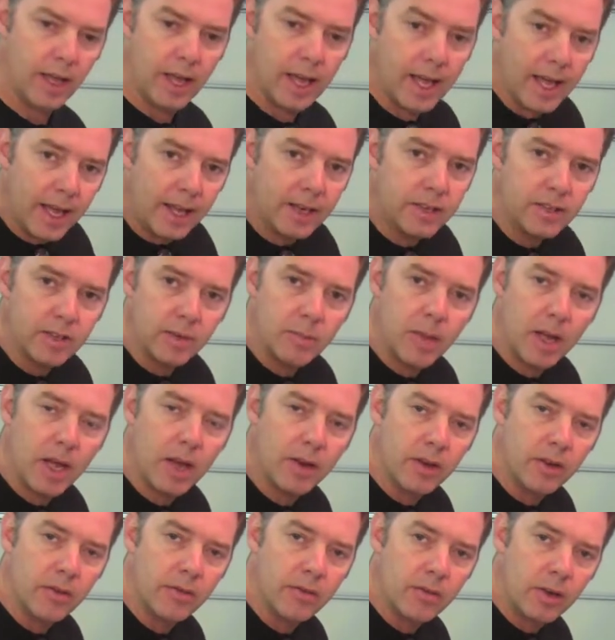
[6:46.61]
X
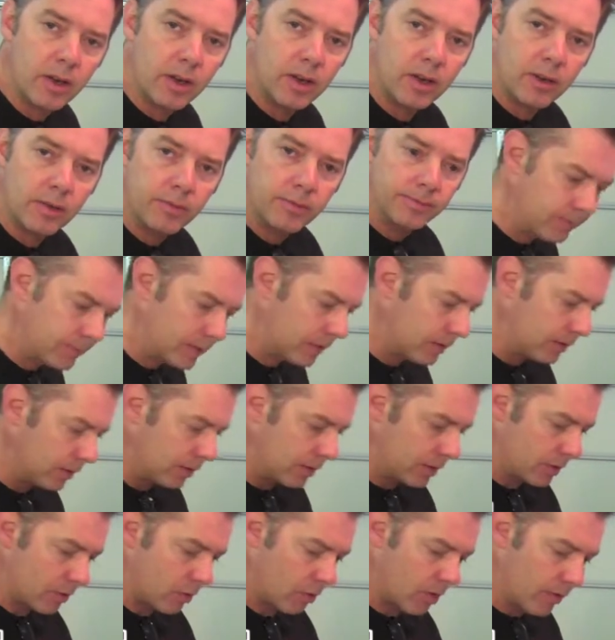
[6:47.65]
amount of
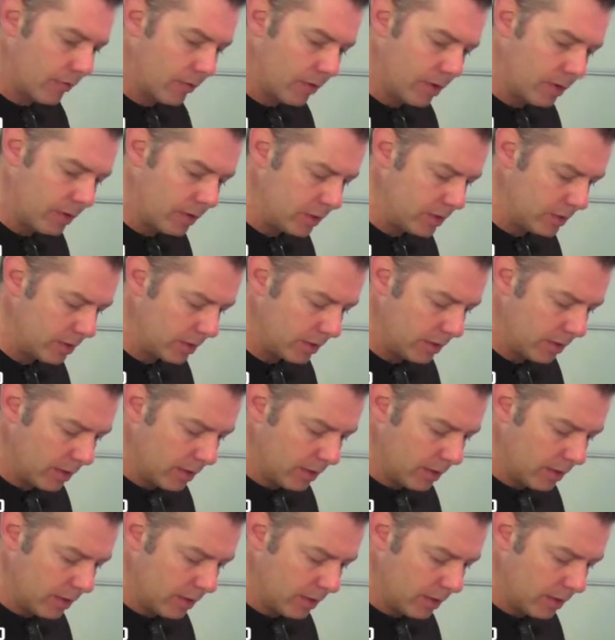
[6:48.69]
square footage,